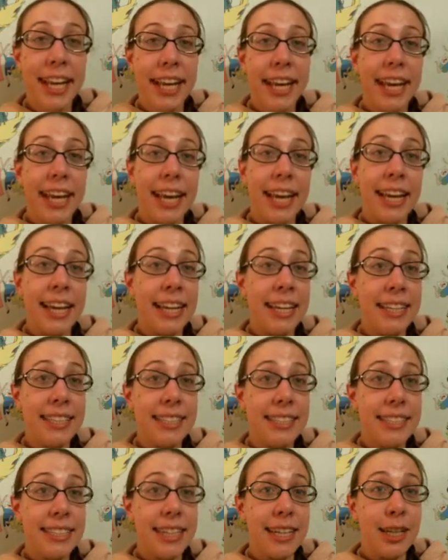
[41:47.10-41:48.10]

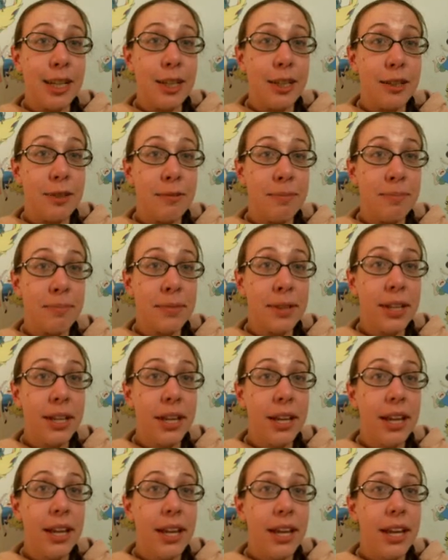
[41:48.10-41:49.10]
and
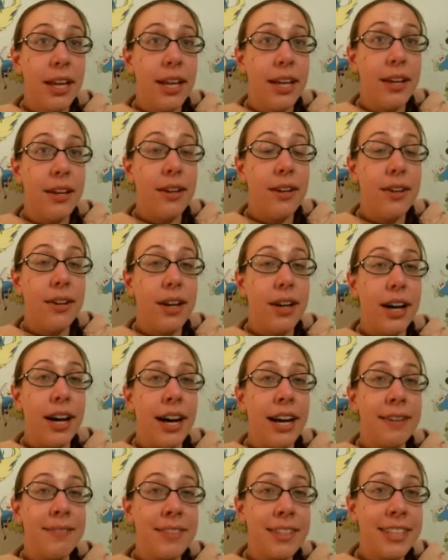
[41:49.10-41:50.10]

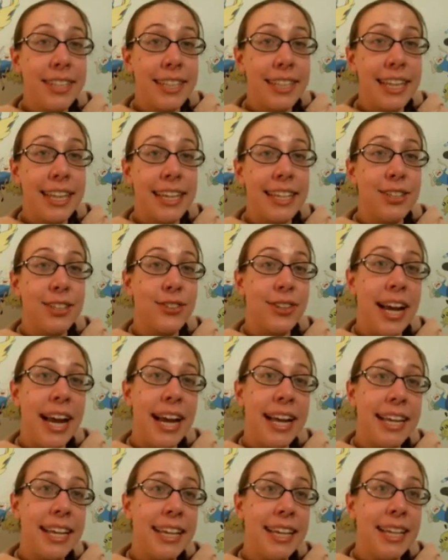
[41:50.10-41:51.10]
I'm clicking and
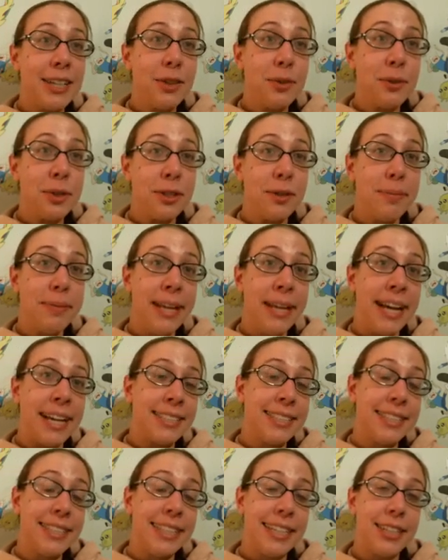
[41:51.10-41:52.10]
dragging with the black
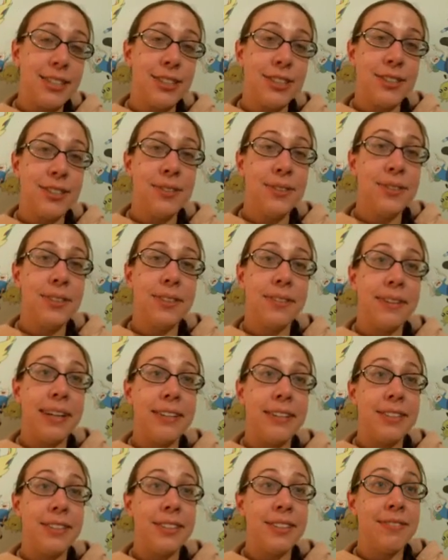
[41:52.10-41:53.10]
selection tool
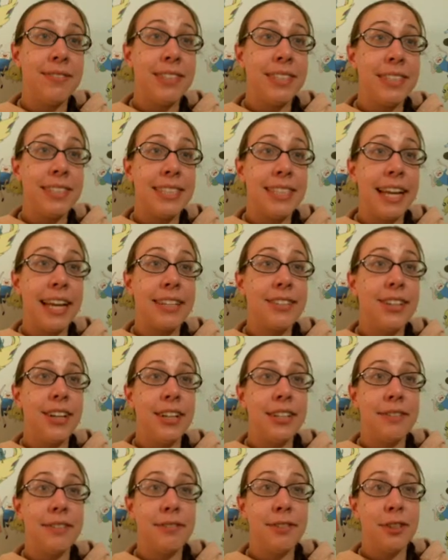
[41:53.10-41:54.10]
around them to select
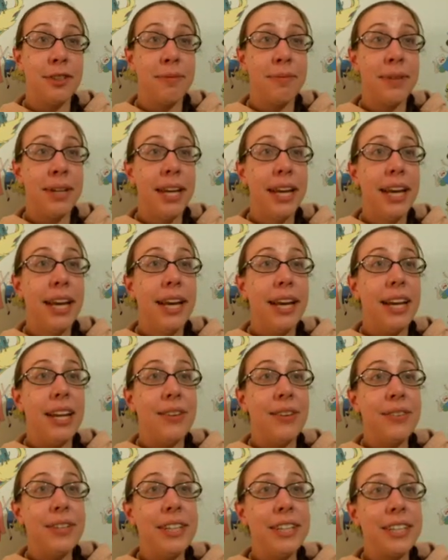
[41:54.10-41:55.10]
all of them.
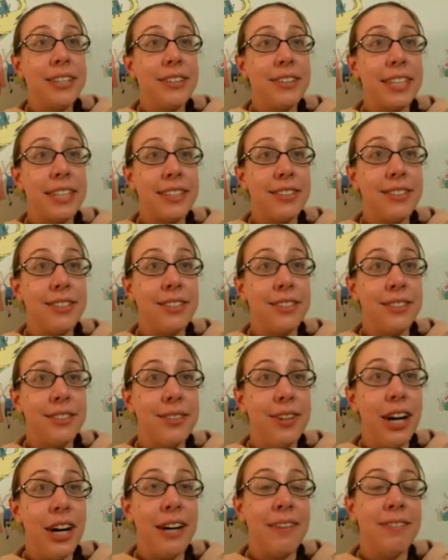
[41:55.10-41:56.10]
And we are going
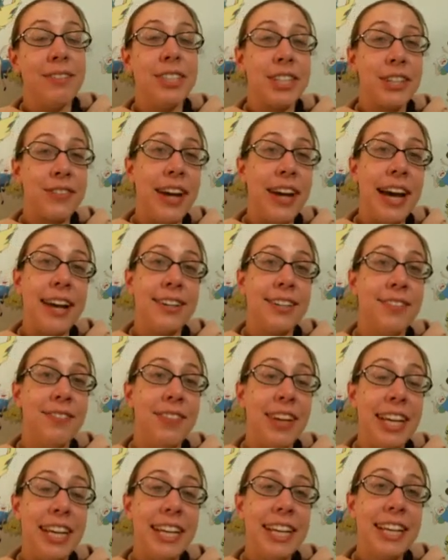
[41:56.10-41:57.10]
to object pattern
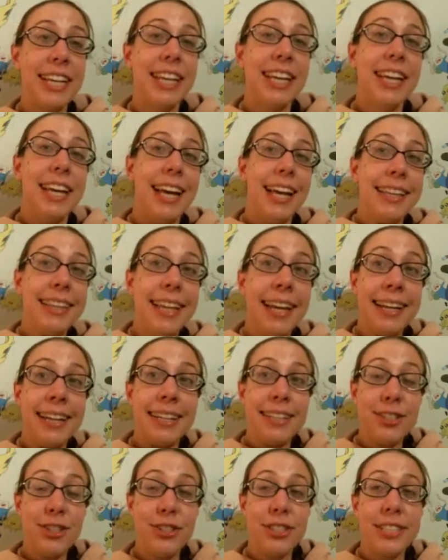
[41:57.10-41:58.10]
make, and then
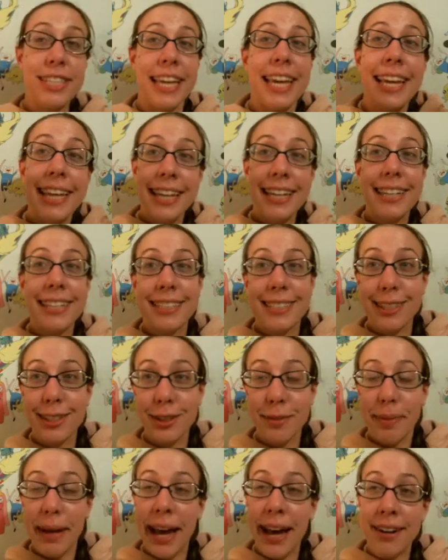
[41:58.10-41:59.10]
it's taking us
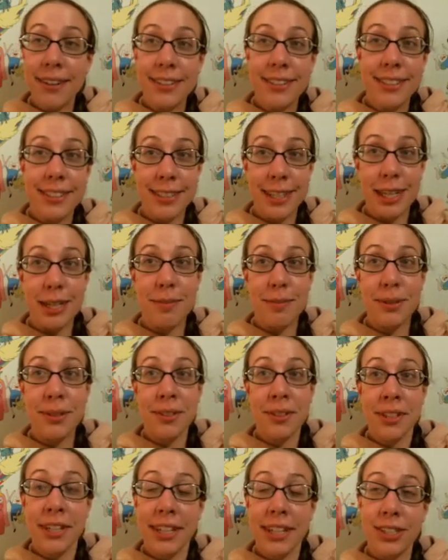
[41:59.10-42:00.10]
into pattern design
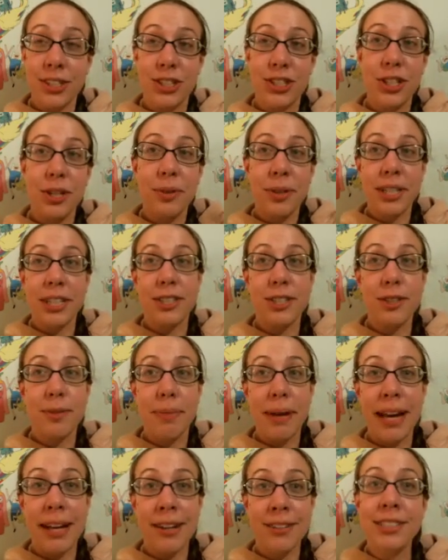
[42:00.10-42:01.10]
mode and showing us the
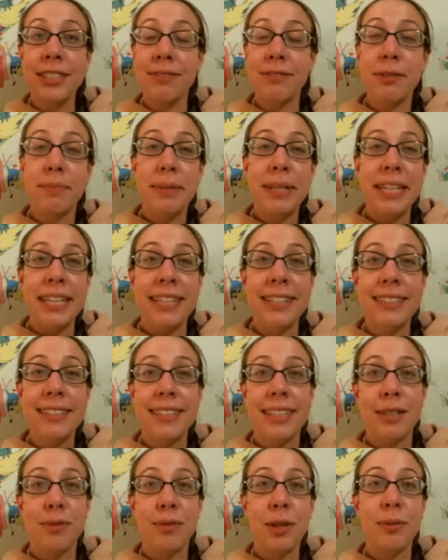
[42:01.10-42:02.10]
pattern in repeats.
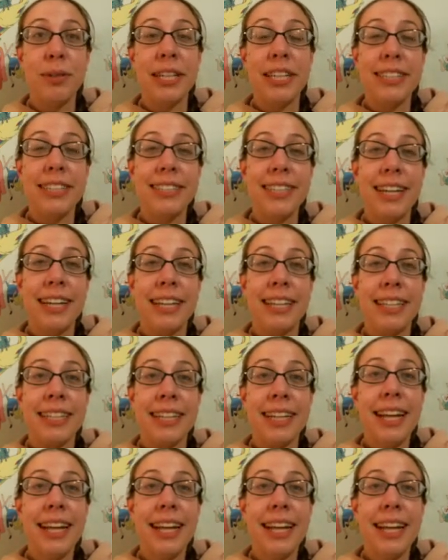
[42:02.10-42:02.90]
And when we hit done,